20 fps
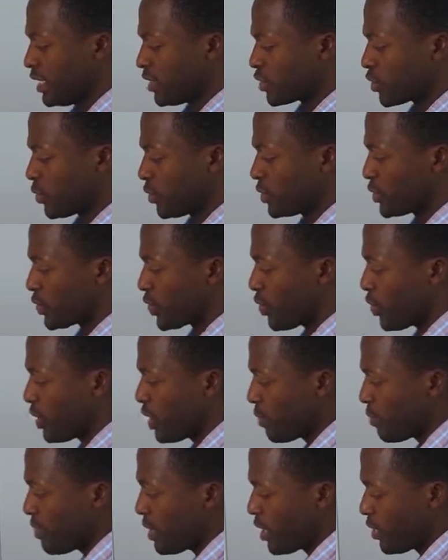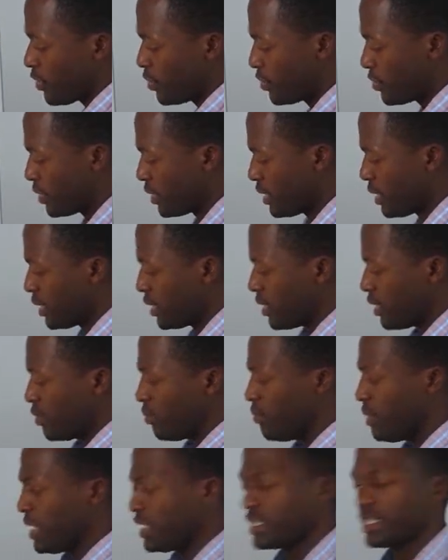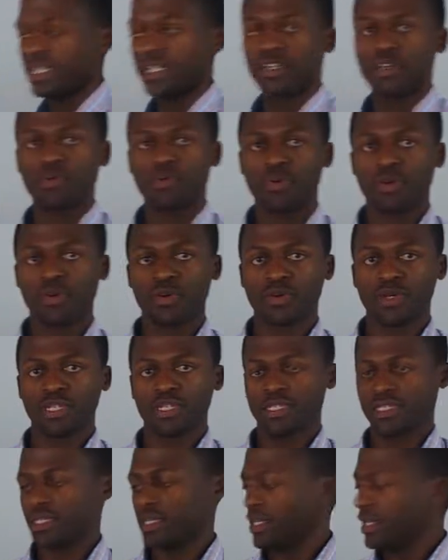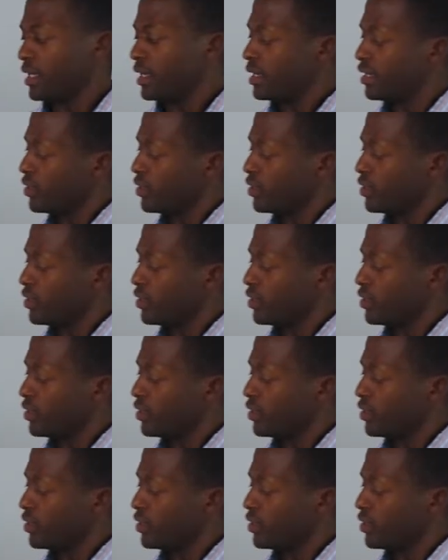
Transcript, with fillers: So it's all about batching your progress.